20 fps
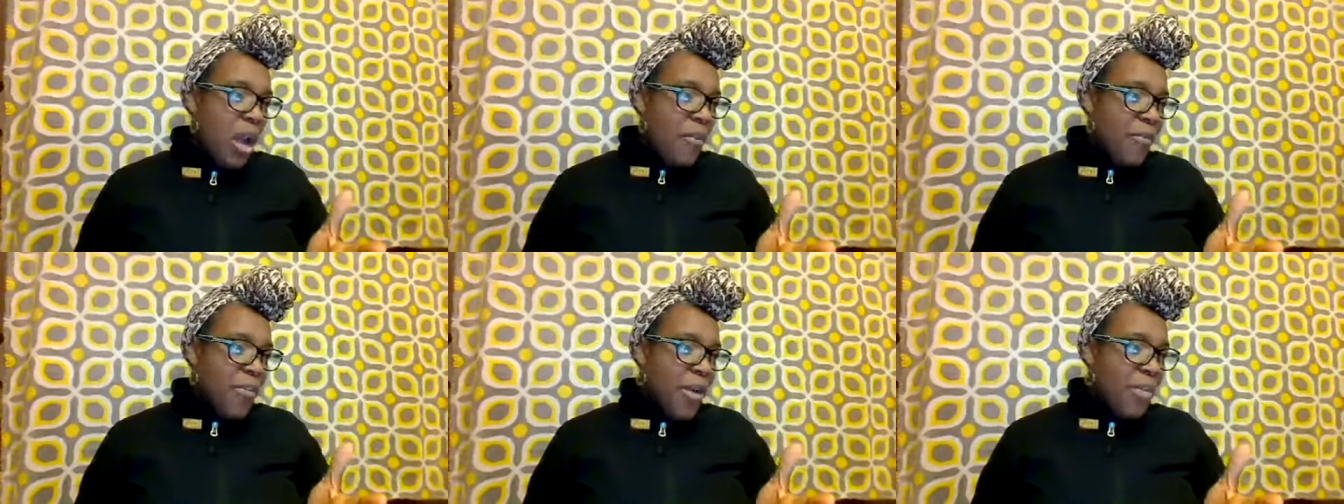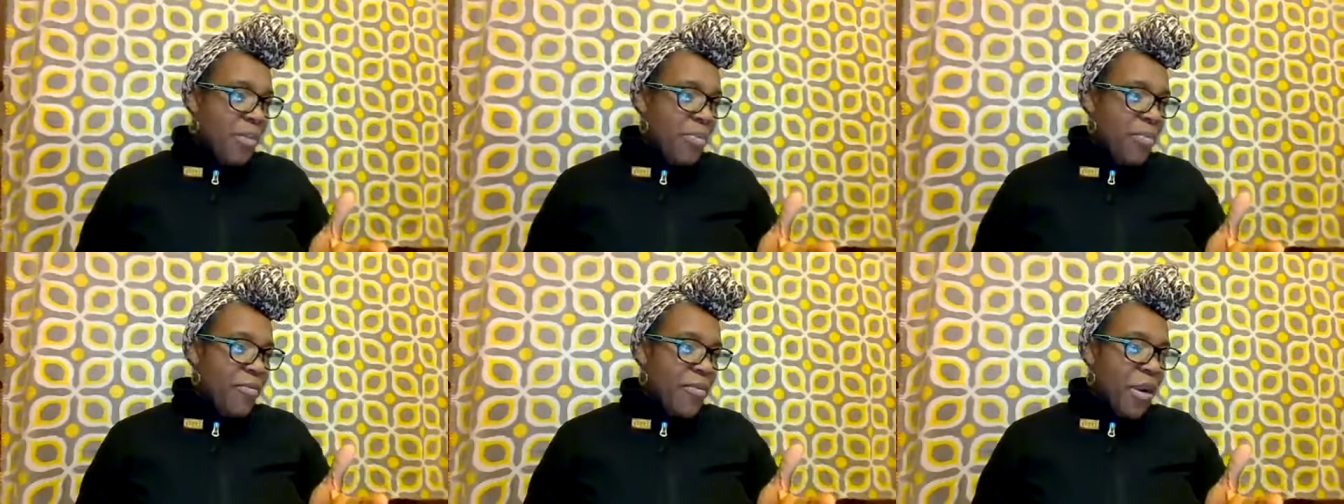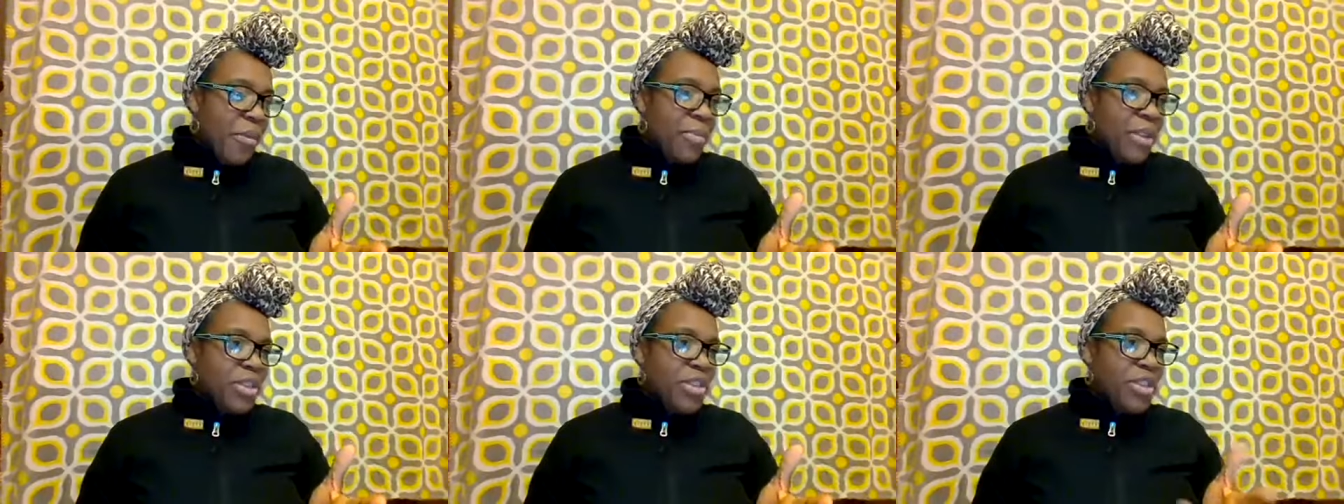from
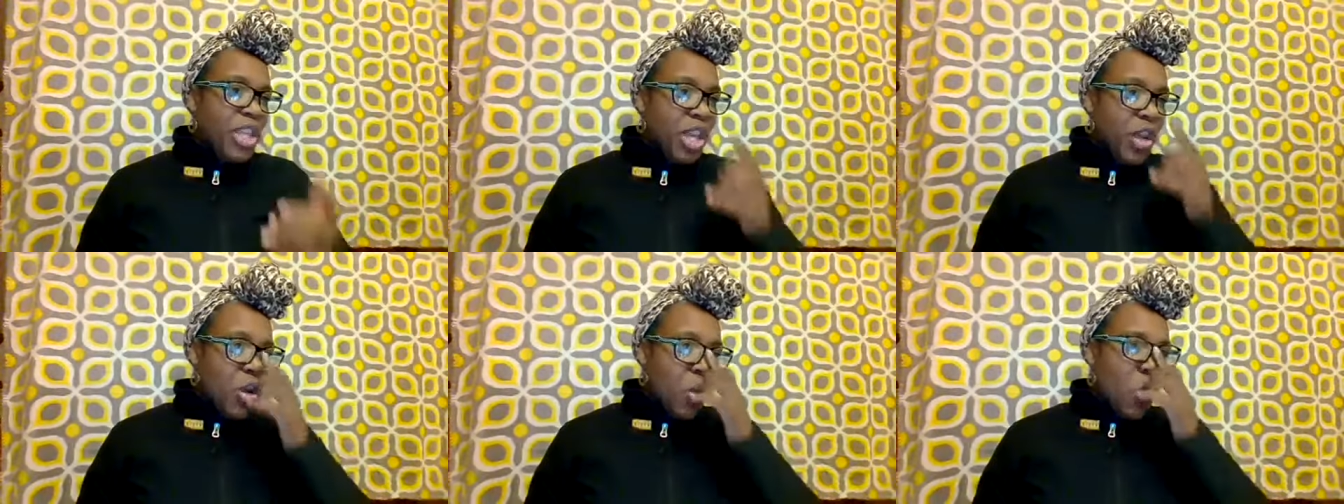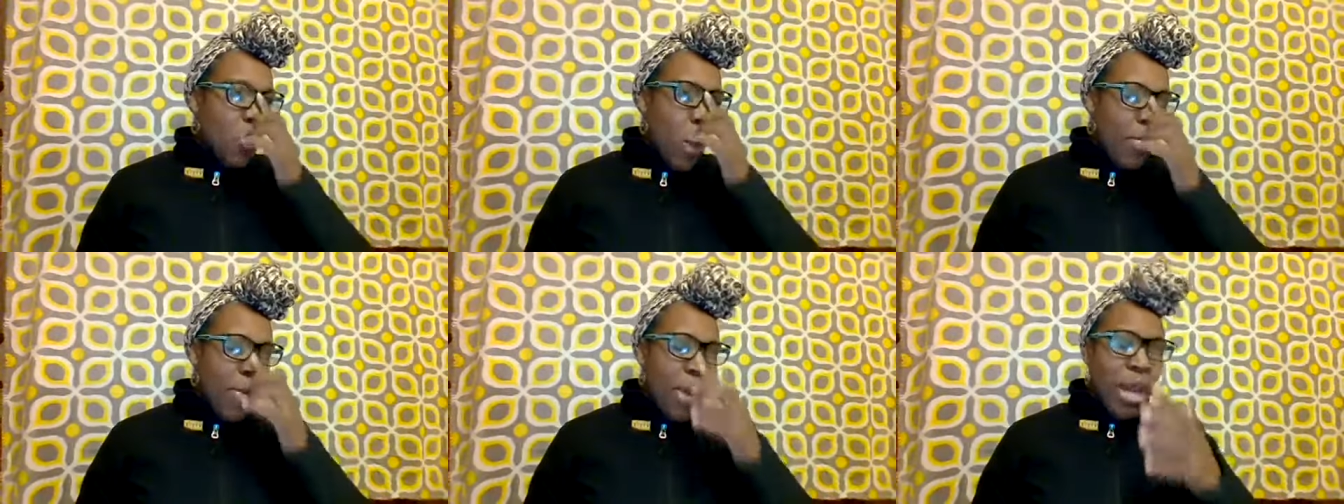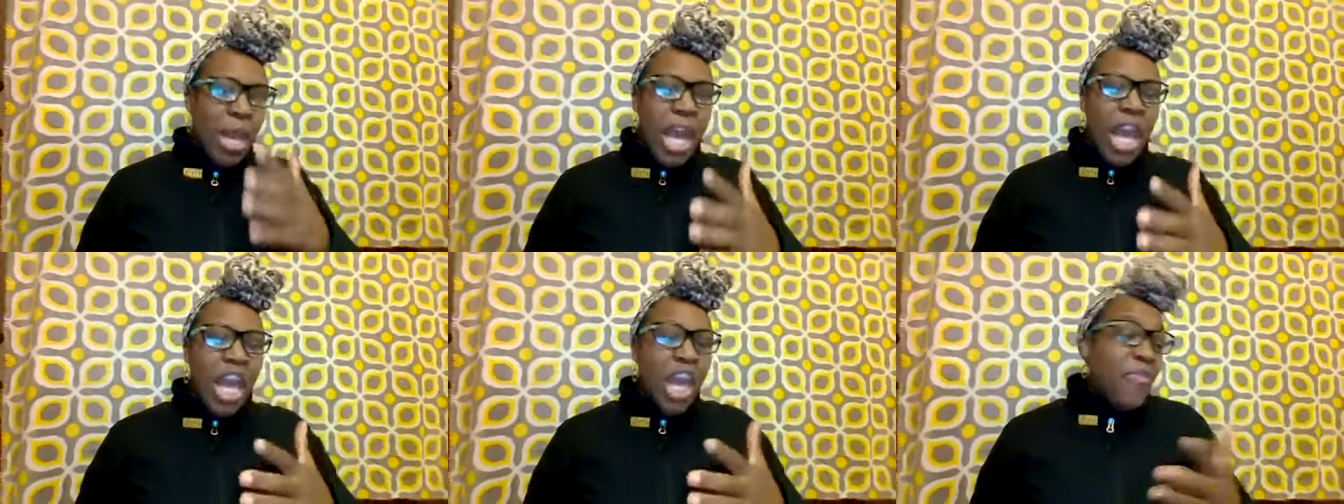from the senior women
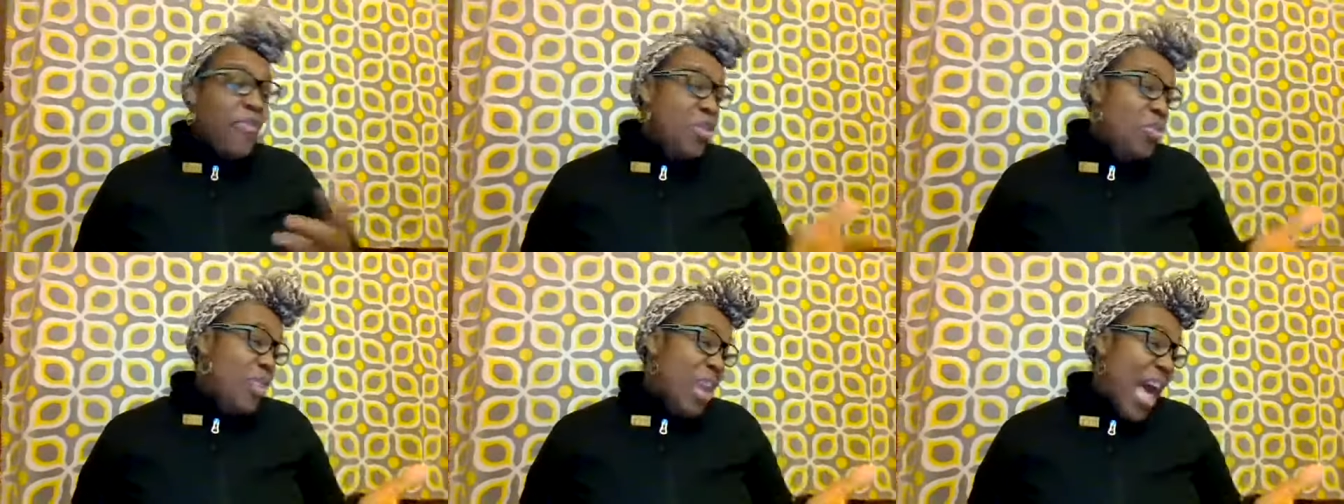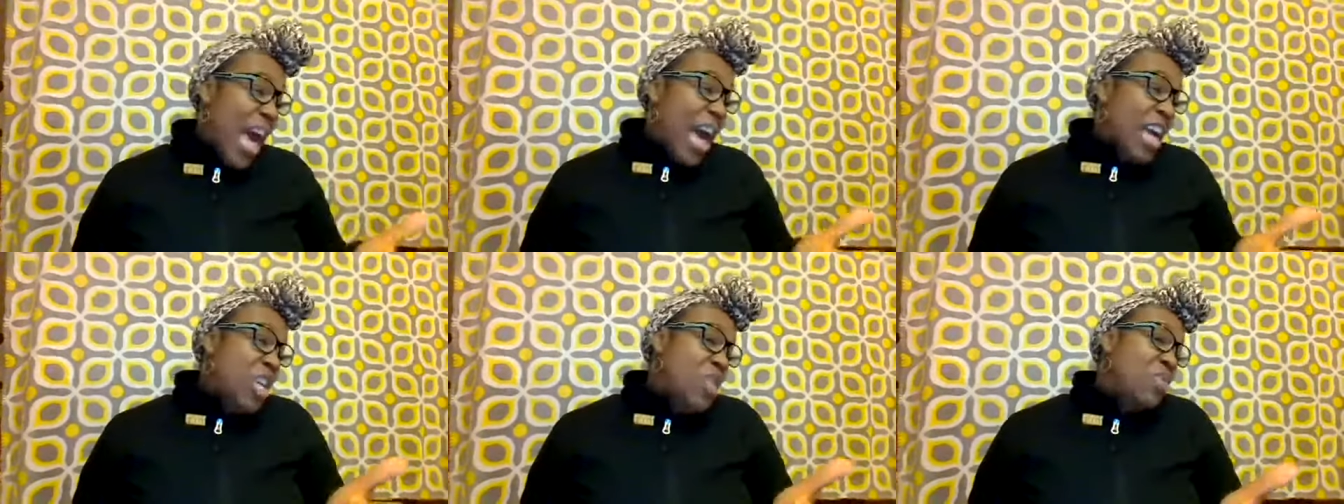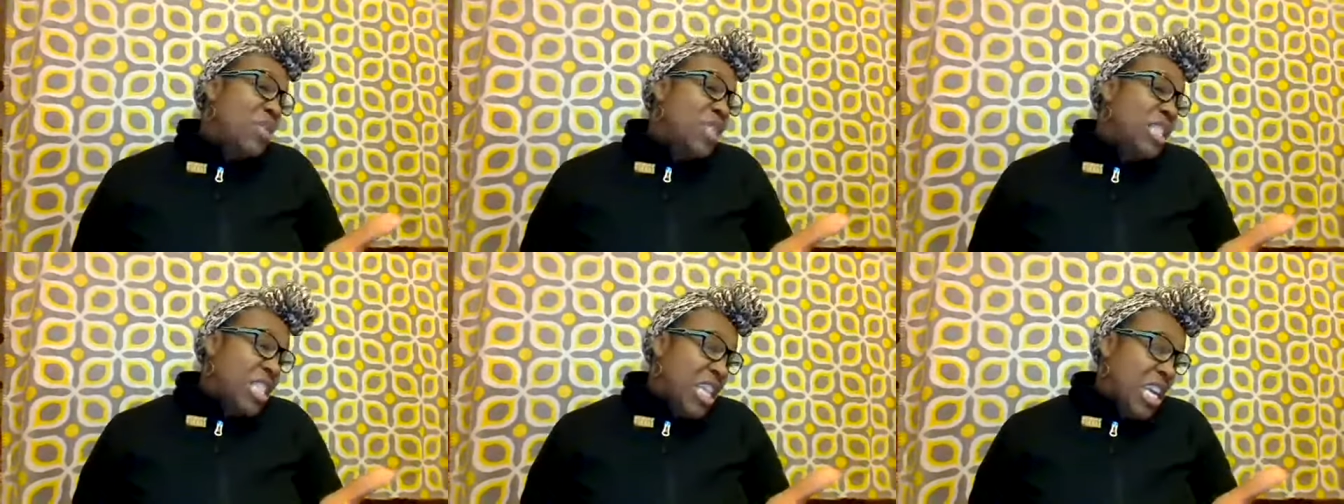if you lie you
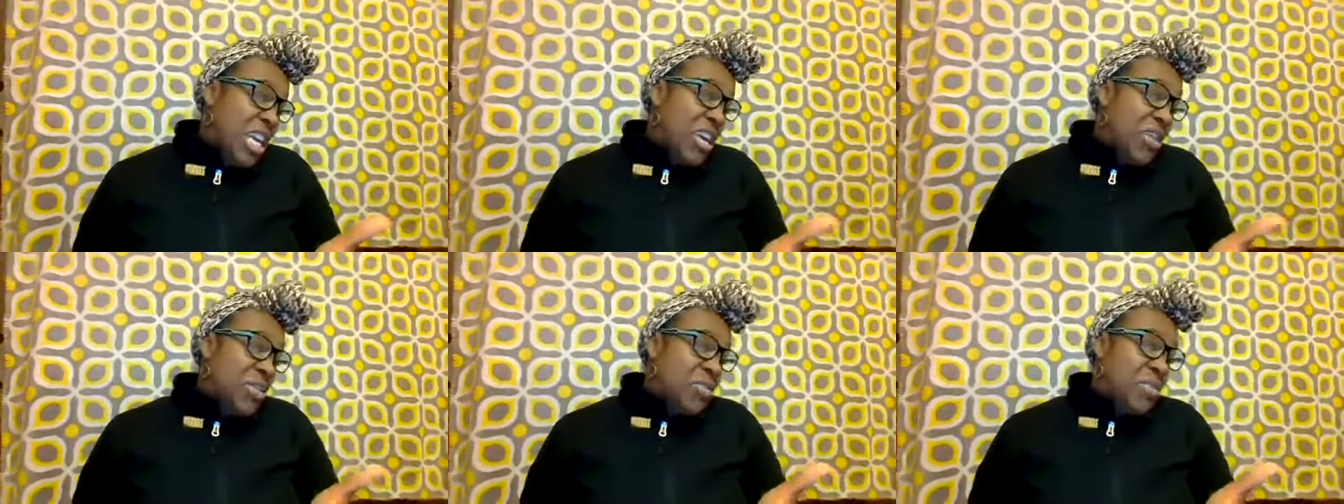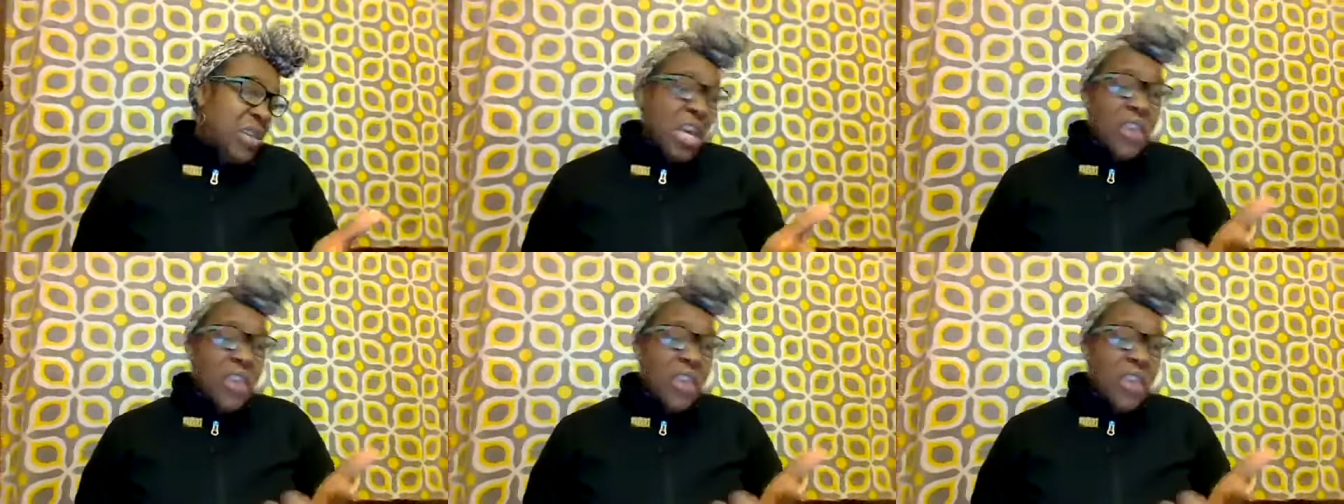will steal